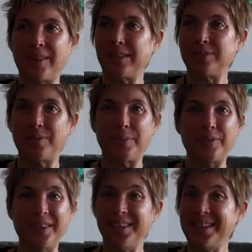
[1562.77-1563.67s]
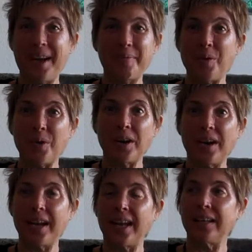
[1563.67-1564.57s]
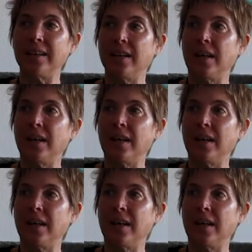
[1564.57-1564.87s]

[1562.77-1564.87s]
vets from the Vietnam War, and,